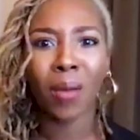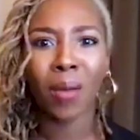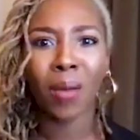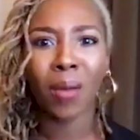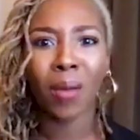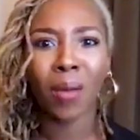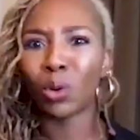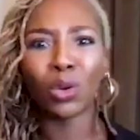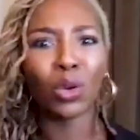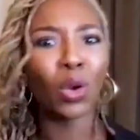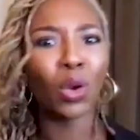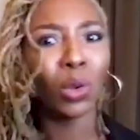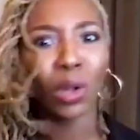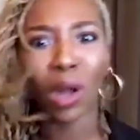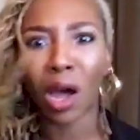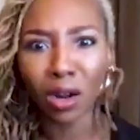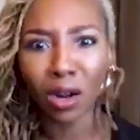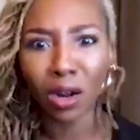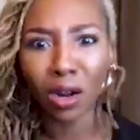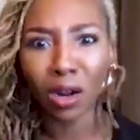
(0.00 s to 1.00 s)
were no
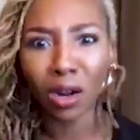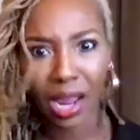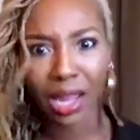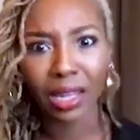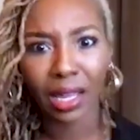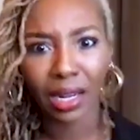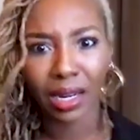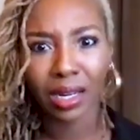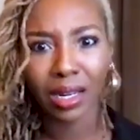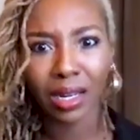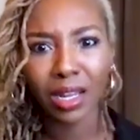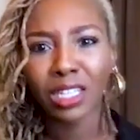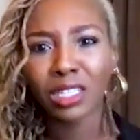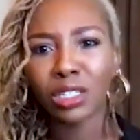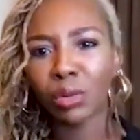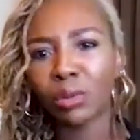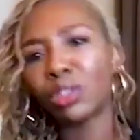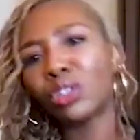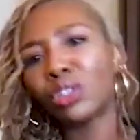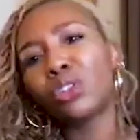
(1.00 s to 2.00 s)
longer violated,
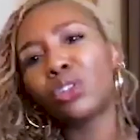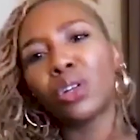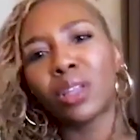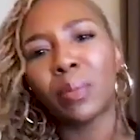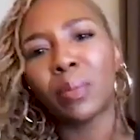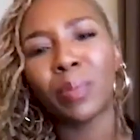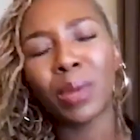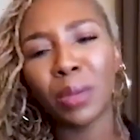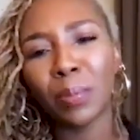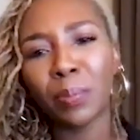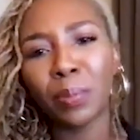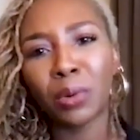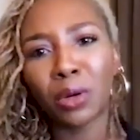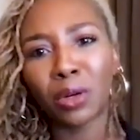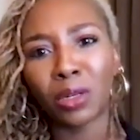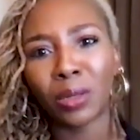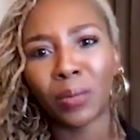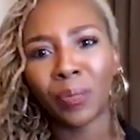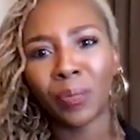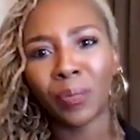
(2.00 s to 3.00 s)
to ensure that
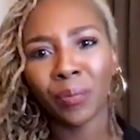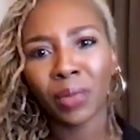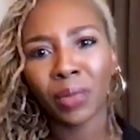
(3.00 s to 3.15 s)
people